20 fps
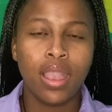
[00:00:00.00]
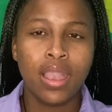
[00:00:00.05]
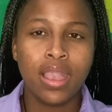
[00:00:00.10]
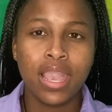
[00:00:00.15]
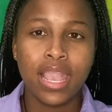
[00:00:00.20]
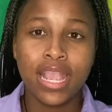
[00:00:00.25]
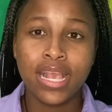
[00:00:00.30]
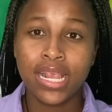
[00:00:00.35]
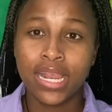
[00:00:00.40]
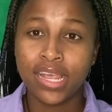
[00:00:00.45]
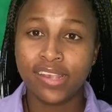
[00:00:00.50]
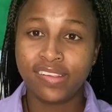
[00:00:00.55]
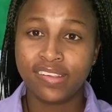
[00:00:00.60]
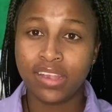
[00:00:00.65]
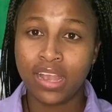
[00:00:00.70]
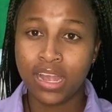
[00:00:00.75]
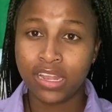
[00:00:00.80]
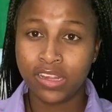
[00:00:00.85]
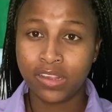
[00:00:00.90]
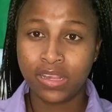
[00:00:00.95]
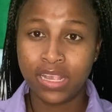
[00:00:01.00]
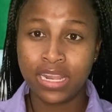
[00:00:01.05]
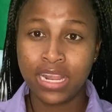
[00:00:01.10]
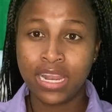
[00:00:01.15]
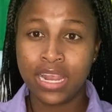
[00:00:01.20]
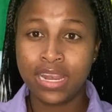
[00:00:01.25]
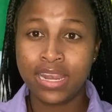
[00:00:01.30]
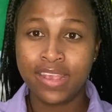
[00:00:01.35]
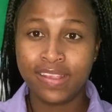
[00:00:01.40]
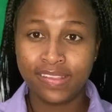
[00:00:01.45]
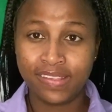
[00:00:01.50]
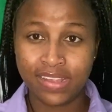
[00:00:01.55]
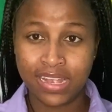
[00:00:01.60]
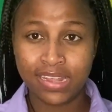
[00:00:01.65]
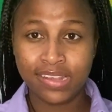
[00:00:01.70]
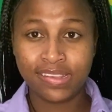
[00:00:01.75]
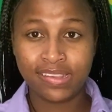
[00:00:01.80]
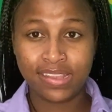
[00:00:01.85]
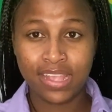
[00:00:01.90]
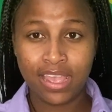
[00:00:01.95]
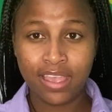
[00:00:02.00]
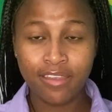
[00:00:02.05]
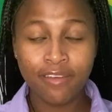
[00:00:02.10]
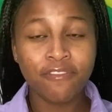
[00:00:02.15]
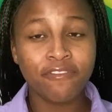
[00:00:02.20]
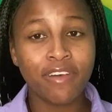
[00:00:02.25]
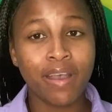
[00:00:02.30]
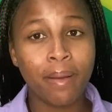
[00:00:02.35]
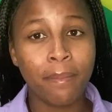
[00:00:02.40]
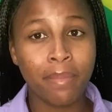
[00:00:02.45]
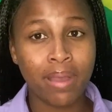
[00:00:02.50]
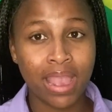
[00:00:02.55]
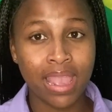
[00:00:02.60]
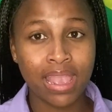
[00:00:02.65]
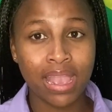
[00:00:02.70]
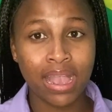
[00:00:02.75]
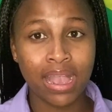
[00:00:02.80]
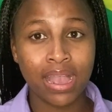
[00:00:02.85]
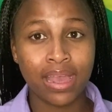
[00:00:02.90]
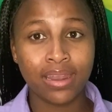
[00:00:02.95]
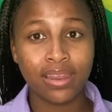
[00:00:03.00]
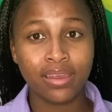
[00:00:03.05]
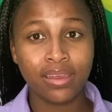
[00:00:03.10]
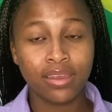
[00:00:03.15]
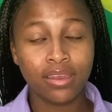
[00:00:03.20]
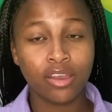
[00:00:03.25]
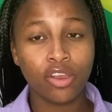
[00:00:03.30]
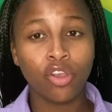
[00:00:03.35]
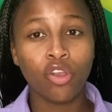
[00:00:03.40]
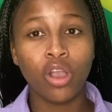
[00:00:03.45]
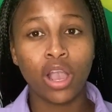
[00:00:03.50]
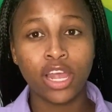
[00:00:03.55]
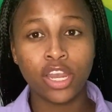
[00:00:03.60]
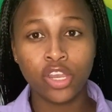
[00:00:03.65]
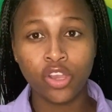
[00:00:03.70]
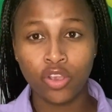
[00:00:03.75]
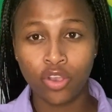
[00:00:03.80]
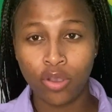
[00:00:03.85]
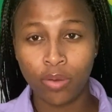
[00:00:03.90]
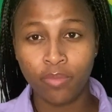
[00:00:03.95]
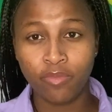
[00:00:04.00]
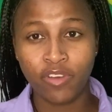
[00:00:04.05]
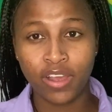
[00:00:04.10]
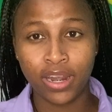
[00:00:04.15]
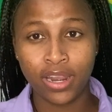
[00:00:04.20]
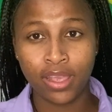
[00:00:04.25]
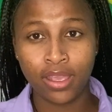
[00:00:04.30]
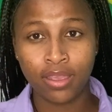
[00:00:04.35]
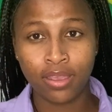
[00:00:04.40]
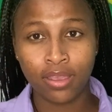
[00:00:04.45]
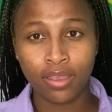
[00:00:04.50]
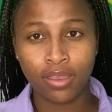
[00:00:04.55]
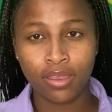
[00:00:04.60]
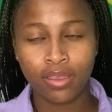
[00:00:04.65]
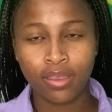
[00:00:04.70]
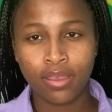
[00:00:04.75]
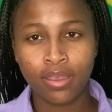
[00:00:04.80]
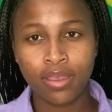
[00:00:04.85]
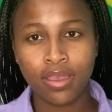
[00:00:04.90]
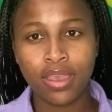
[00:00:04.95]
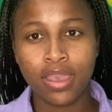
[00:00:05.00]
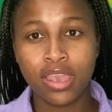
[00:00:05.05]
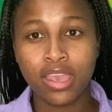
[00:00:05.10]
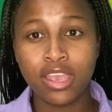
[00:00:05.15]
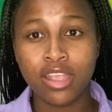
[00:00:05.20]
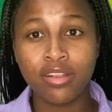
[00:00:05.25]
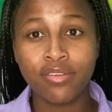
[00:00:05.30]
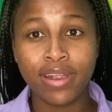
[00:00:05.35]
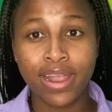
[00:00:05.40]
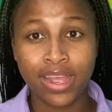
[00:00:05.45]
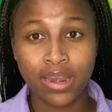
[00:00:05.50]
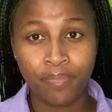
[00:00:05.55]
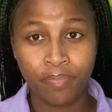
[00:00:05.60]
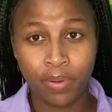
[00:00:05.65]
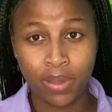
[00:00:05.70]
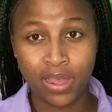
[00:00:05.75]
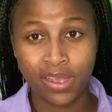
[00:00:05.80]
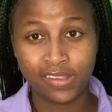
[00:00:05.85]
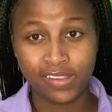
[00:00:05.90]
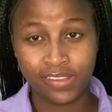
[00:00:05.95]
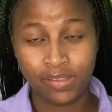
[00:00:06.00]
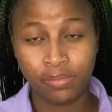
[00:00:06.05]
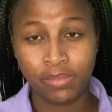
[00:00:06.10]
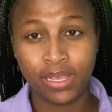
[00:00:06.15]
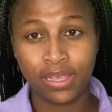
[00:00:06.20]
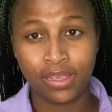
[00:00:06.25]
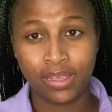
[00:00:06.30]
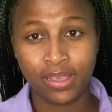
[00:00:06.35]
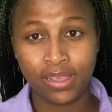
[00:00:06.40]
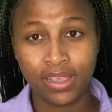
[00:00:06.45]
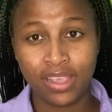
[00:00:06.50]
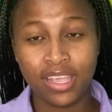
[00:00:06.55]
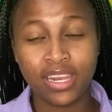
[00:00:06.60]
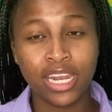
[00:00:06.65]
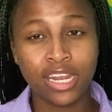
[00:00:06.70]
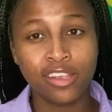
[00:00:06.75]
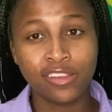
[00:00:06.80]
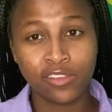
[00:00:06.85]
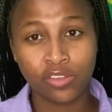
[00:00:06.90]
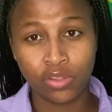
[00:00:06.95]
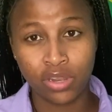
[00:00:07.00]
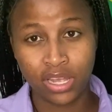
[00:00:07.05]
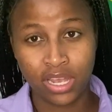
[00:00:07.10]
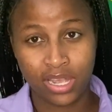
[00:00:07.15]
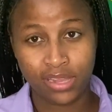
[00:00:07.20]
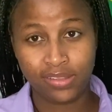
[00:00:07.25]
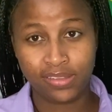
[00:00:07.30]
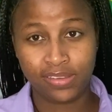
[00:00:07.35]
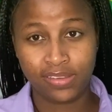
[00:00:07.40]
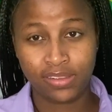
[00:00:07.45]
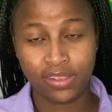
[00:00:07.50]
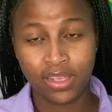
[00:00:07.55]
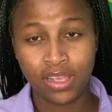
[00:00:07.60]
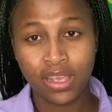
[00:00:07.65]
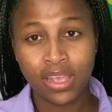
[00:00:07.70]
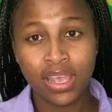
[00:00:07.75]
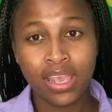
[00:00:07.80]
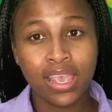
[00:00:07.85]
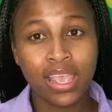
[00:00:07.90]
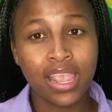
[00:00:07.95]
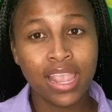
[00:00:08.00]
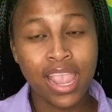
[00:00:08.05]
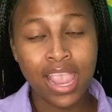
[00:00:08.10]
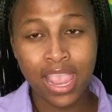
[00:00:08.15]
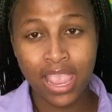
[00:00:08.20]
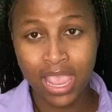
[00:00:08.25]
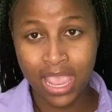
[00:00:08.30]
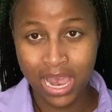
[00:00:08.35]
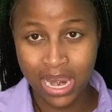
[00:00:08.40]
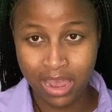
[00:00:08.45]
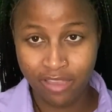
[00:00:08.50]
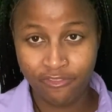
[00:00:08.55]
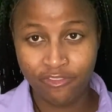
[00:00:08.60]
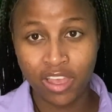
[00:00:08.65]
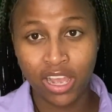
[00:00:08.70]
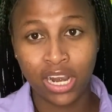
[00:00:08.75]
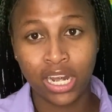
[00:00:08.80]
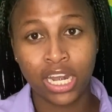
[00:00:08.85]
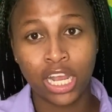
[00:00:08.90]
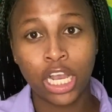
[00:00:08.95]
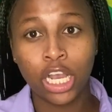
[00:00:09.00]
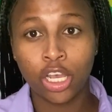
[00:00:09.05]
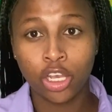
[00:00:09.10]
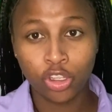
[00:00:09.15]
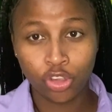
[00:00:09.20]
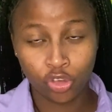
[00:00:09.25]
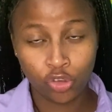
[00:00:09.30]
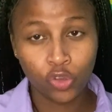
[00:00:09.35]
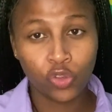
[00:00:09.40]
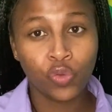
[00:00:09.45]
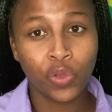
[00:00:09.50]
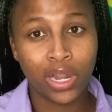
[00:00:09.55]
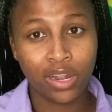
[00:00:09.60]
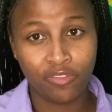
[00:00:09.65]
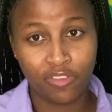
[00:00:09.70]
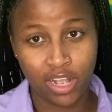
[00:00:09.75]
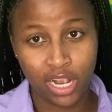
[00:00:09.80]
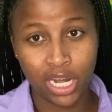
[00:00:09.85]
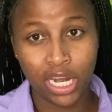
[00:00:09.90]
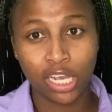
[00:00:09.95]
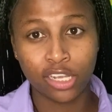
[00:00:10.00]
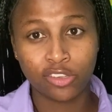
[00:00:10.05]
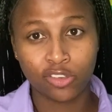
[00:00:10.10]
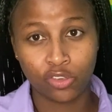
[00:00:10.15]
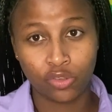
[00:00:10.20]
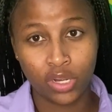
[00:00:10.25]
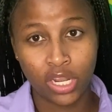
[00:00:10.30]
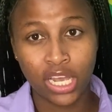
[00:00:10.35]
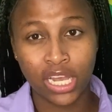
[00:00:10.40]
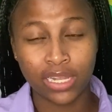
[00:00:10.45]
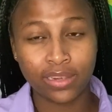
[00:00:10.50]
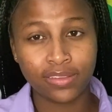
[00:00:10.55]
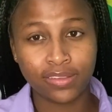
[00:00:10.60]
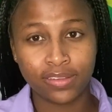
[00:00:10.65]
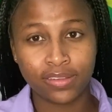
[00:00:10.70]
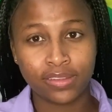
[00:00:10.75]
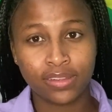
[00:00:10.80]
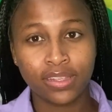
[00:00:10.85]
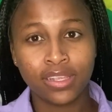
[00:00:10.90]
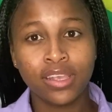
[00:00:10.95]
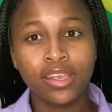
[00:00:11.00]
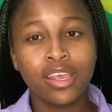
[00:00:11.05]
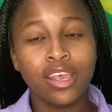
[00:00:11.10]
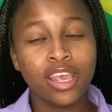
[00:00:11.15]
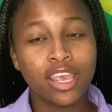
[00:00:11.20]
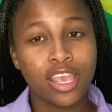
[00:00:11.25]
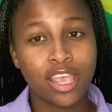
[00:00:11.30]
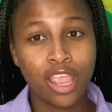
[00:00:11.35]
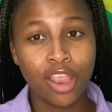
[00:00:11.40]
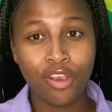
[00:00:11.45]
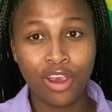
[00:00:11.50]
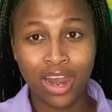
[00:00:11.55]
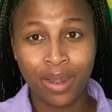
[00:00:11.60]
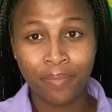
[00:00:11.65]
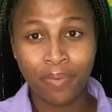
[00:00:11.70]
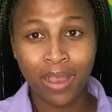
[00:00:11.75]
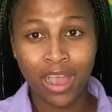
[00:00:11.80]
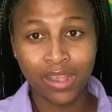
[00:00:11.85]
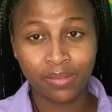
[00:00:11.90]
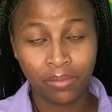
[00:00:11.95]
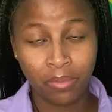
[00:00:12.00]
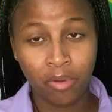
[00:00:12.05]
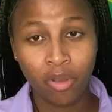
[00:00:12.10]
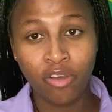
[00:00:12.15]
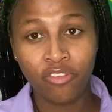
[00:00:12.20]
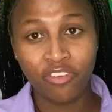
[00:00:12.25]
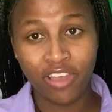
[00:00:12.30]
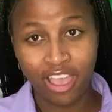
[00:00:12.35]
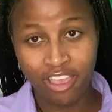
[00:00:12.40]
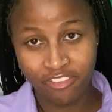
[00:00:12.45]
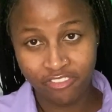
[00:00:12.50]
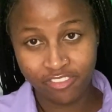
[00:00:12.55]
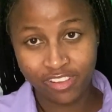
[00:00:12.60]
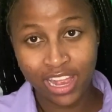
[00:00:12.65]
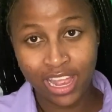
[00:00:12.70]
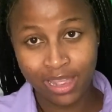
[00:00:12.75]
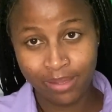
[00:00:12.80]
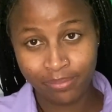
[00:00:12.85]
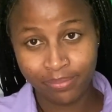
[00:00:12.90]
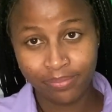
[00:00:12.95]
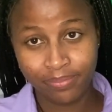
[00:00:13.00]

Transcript: in the distance there from my yard, go on Newcomb Valley, he ride past me. In the sun hot. 11 o'clock to 12 o'clock sun hot. He ride past me about 5 times.